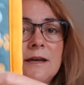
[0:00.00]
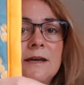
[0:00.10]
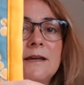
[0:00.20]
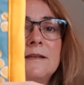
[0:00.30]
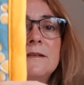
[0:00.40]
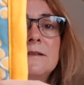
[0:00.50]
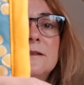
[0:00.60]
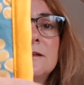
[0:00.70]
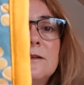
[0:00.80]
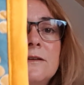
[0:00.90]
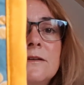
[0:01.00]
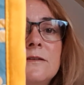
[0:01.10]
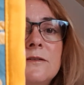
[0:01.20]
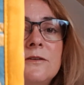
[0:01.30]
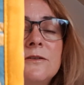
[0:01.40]
and
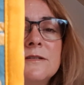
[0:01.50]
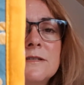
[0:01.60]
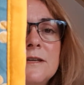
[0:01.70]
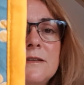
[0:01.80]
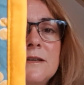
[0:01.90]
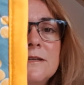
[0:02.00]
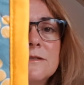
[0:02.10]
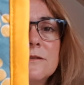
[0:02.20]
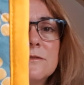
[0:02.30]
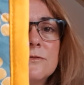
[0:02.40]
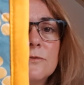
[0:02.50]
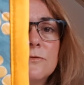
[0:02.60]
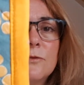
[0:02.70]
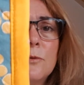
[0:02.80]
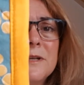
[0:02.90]
you can see these sort
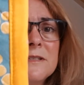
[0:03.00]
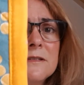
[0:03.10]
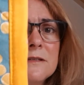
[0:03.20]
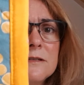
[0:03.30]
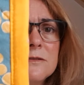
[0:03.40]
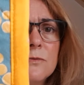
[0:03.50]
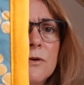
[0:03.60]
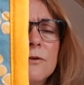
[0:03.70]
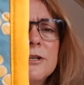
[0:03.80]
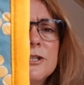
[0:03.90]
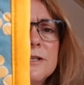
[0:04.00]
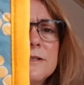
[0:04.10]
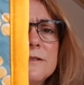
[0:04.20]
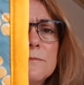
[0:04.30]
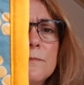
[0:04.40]
of quinces or oranges.